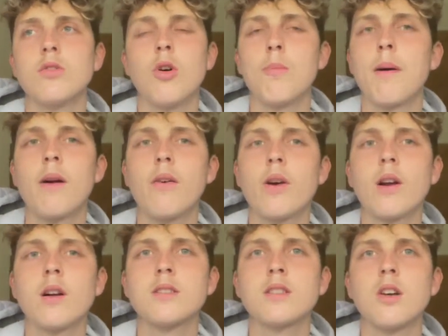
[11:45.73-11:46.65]
not
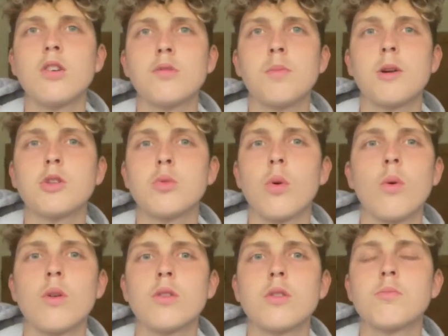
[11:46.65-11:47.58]
bettering ourselves because we
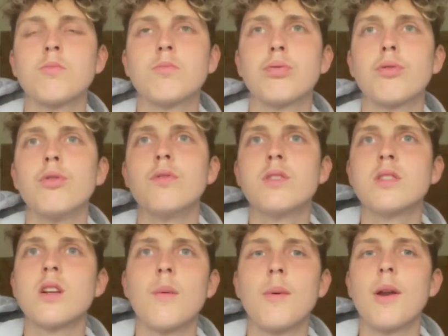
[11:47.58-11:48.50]
want to prove to
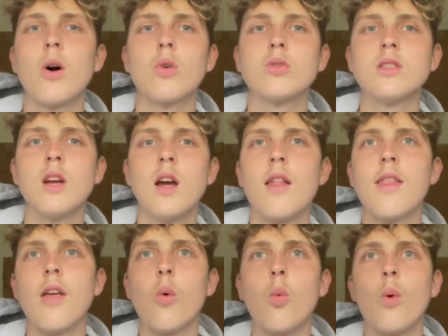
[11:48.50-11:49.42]
someone else
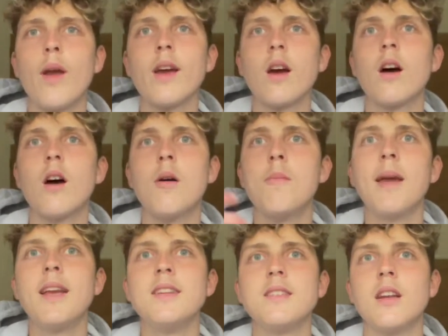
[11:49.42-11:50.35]
that we are
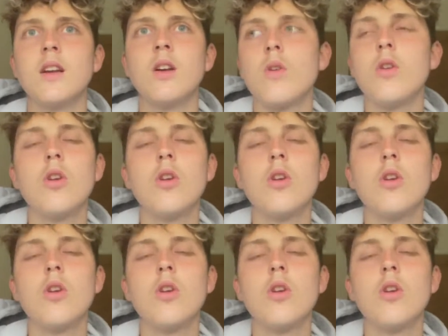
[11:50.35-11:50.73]
amazing.